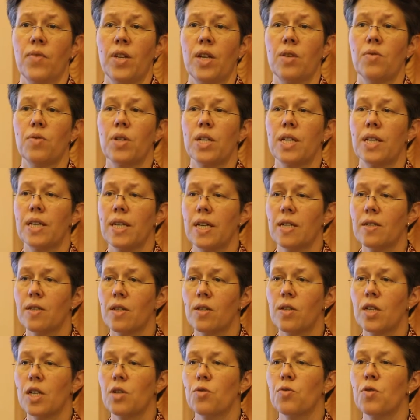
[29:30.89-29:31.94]
And we
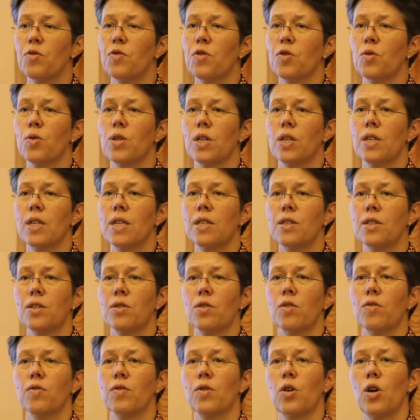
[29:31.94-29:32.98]
yesterday reviewed a
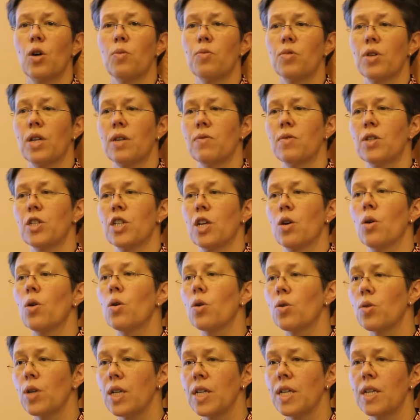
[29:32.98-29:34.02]
list of corpora which are
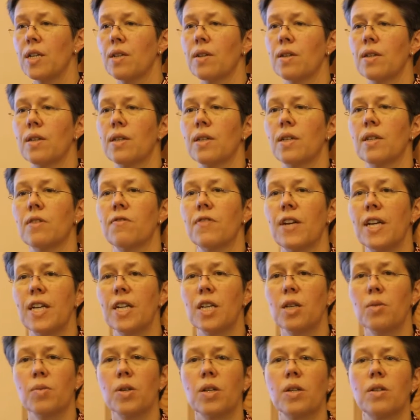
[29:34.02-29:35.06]
already
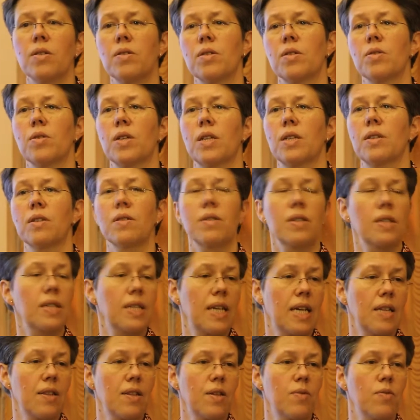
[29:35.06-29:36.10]
available. You can
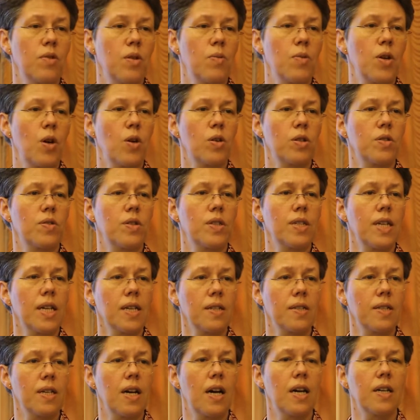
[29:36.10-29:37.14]
get them from the Oxford
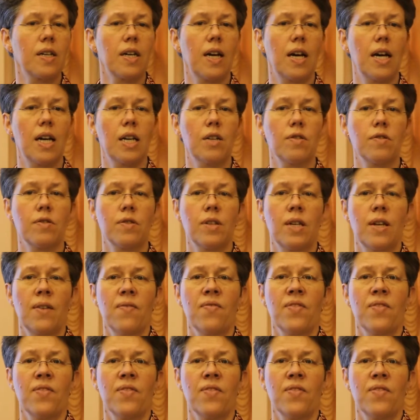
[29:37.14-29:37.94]
Text Archive.